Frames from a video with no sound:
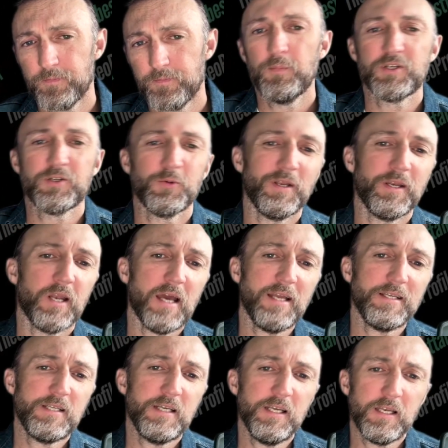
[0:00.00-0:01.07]
Between
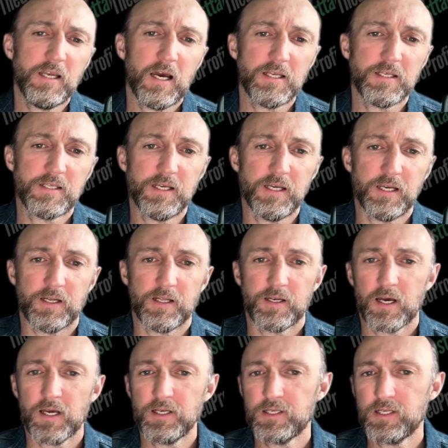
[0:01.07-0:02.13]
1919 and
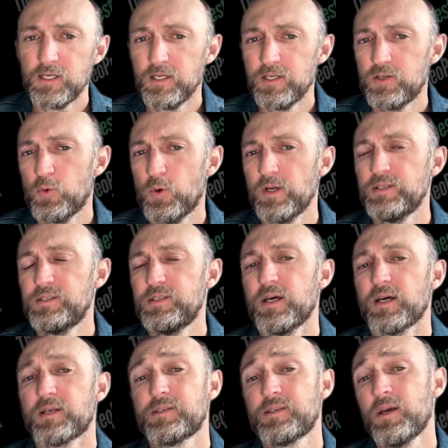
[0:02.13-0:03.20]

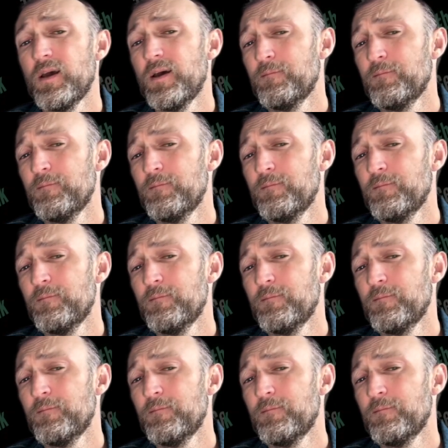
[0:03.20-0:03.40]
1926,